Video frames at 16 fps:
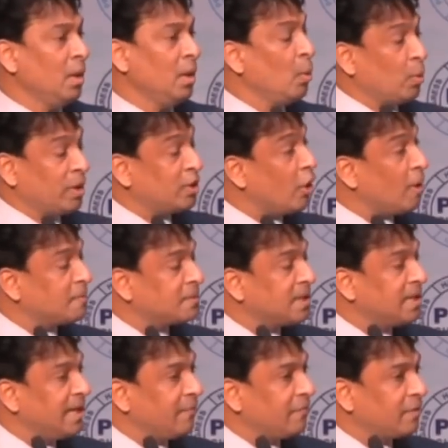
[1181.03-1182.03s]
What is the
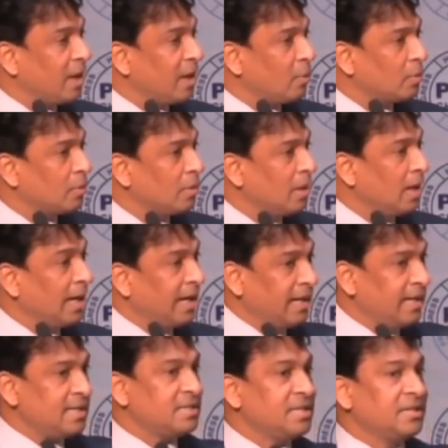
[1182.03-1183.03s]
option left out?
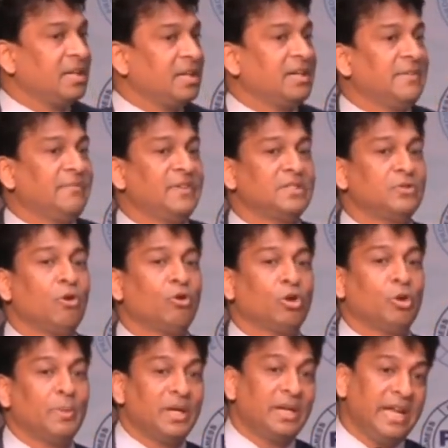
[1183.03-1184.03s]
Unless the 31st
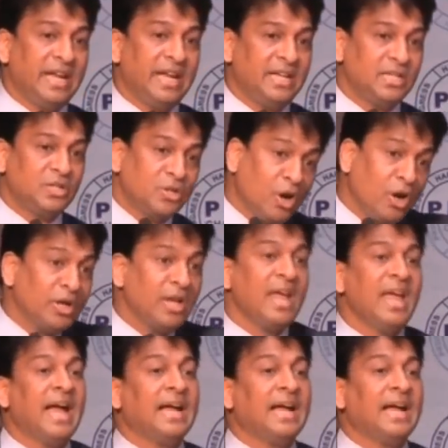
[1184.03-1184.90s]
October date is gone